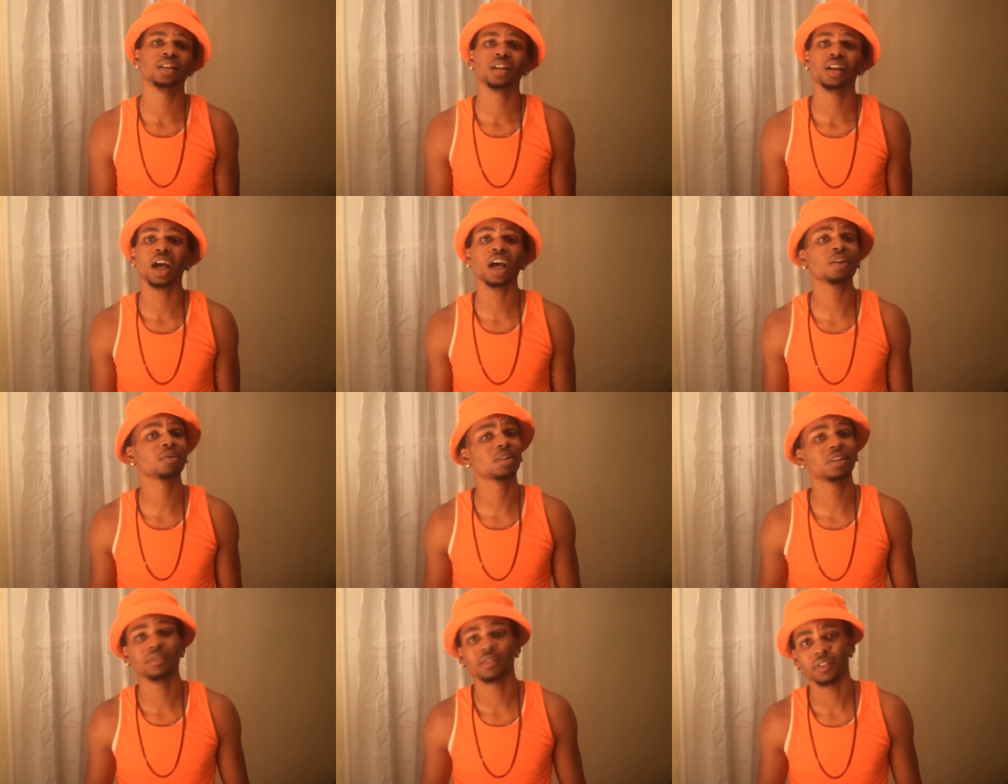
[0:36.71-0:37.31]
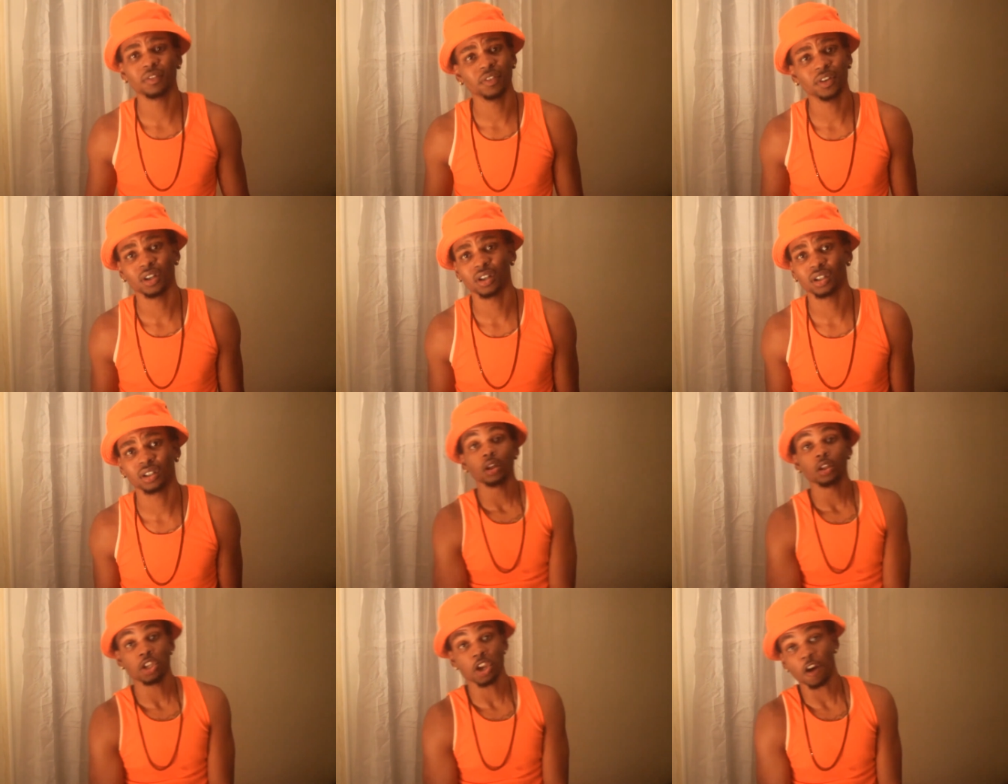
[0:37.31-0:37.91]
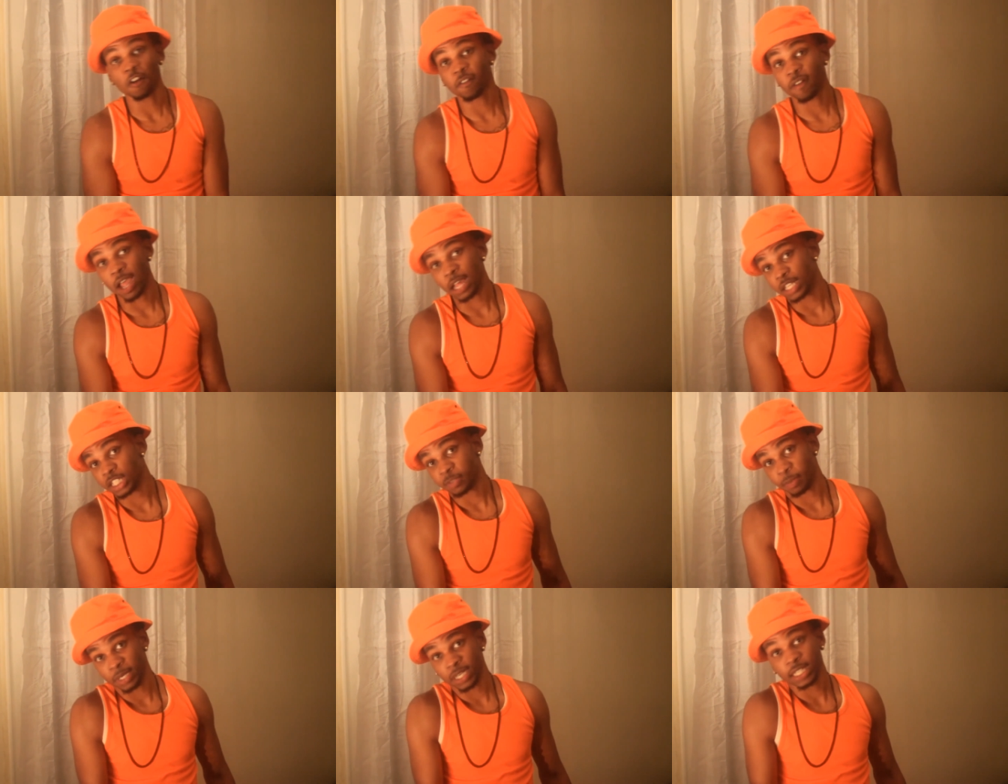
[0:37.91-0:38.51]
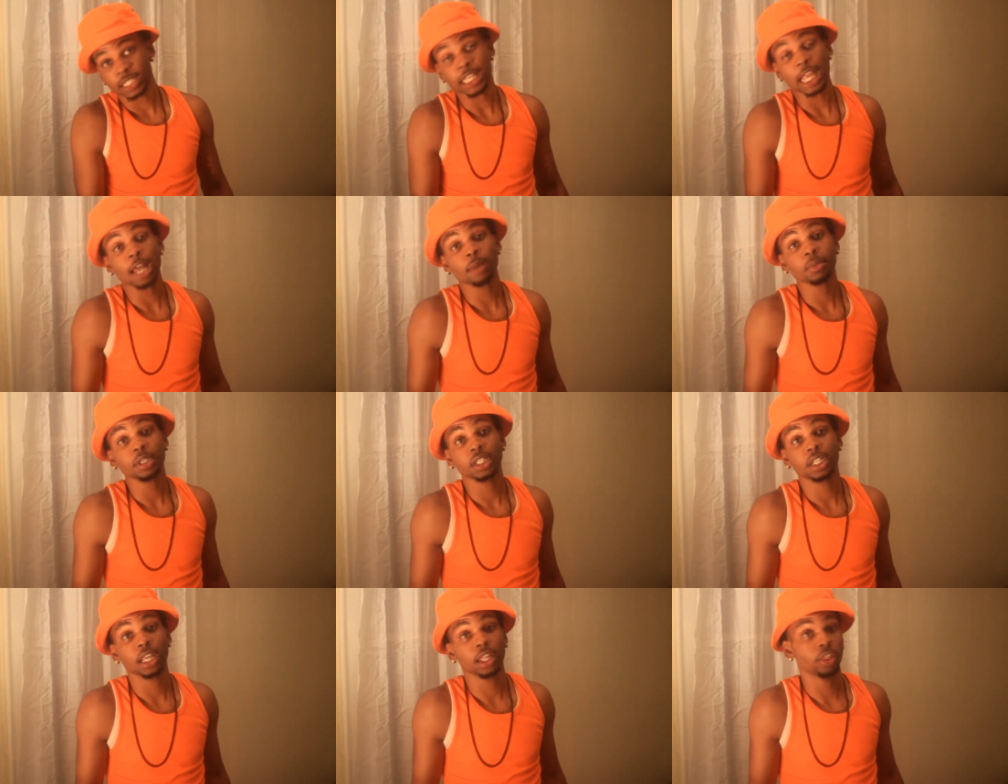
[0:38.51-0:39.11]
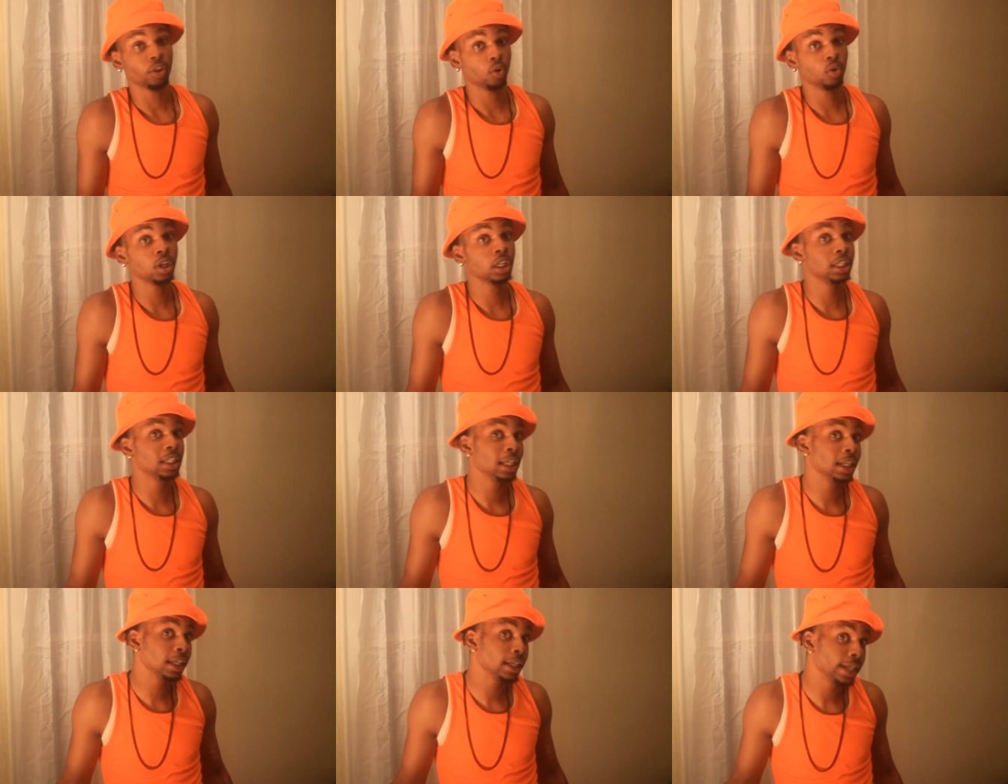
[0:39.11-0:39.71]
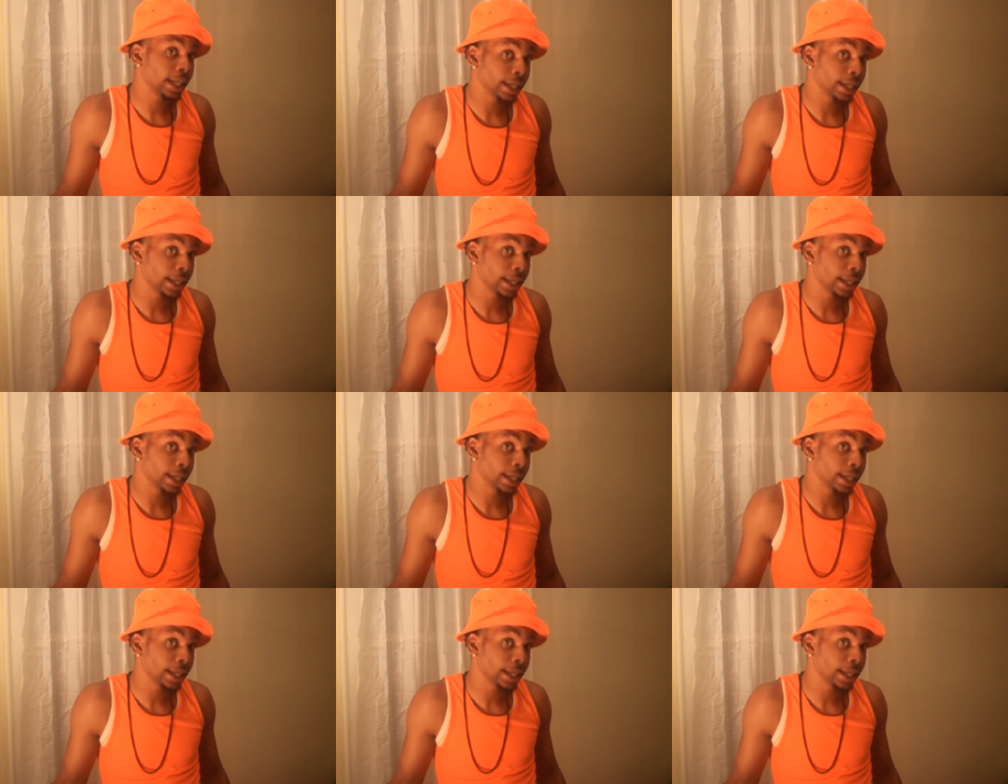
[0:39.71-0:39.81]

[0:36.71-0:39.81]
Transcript: I don't give a fuck. Y'all finally spending time together on a dinner